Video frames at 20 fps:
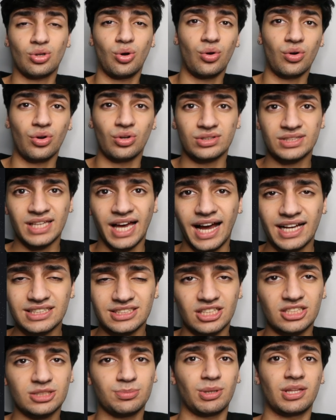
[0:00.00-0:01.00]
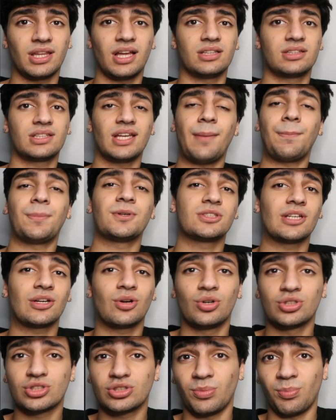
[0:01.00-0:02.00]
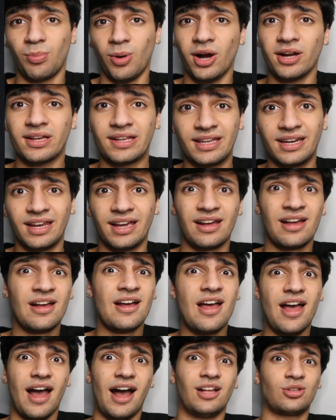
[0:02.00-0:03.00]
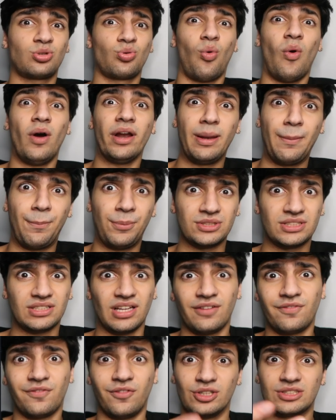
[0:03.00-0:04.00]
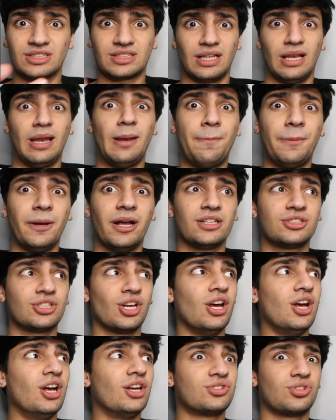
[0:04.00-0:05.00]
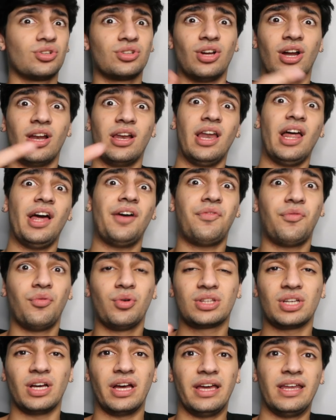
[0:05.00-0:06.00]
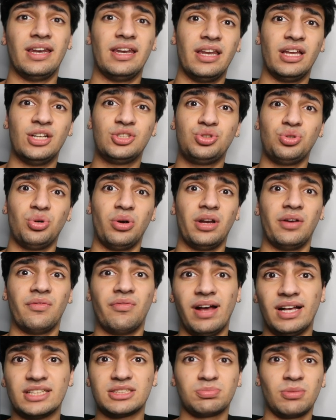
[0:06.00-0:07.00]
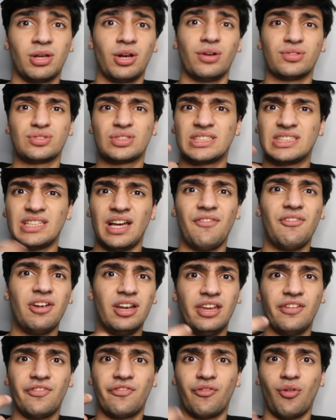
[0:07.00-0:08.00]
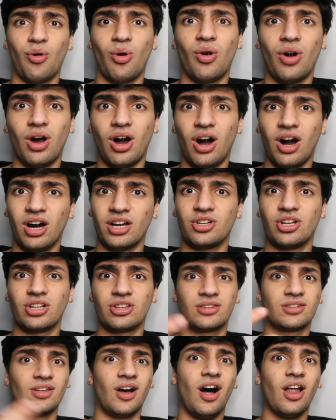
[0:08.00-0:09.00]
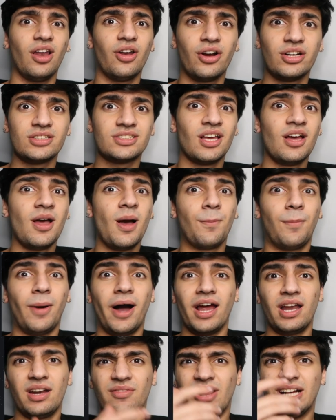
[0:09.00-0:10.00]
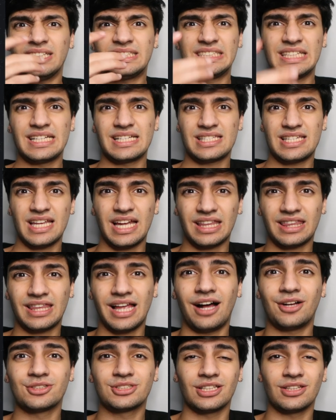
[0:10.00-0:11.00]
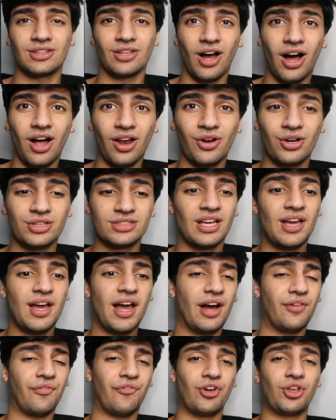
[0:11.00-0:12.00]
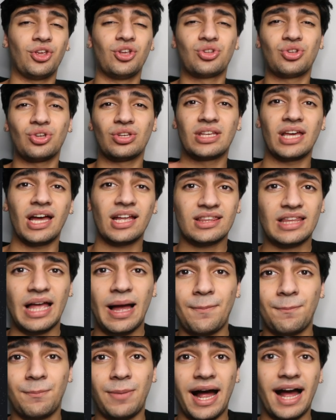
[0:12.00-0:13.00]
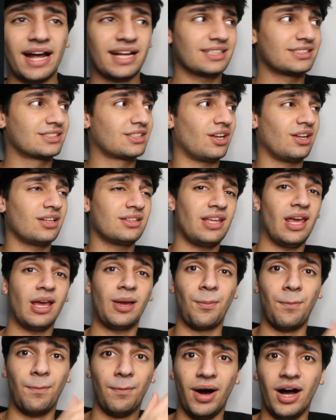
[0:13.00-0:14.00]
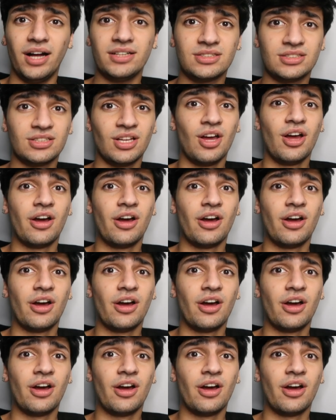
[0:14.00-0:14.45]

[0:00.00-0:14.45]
total taxes, but that 10% goes to marketing and 20% for slippage. So they're left with an initial investment of $7,400 by investing $10,000. And for you to get that back, it's gonna take months